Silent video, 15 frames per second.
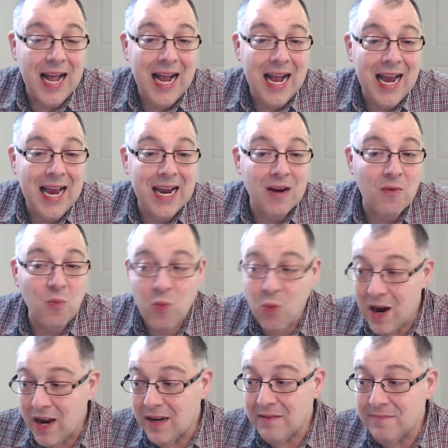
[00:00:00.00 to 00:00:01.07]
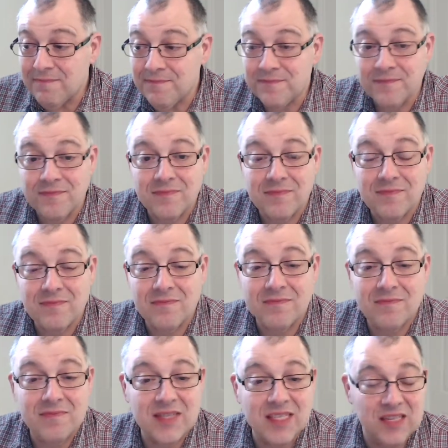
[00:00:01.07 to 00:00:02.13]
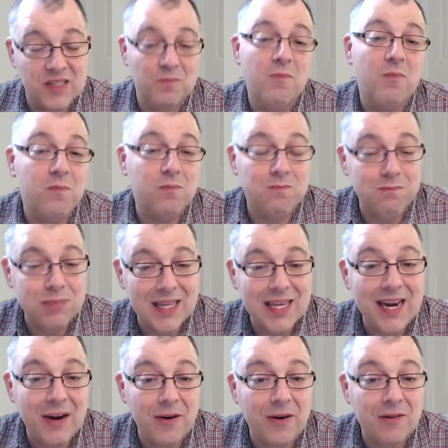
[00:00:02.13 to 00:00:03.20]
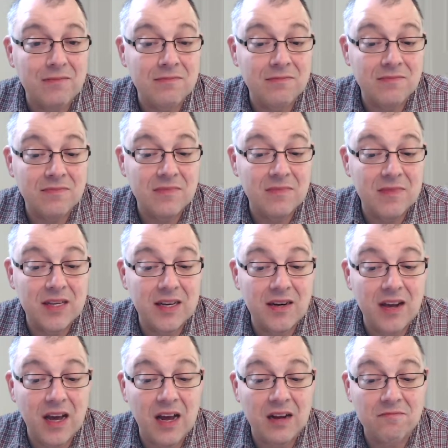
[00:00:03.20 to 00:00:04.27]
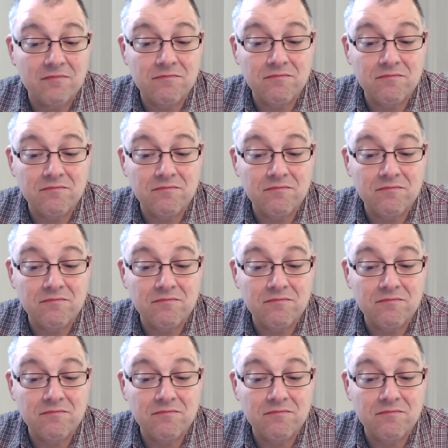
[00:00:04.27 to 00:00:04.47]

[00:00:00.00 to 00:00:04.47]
And when this player did not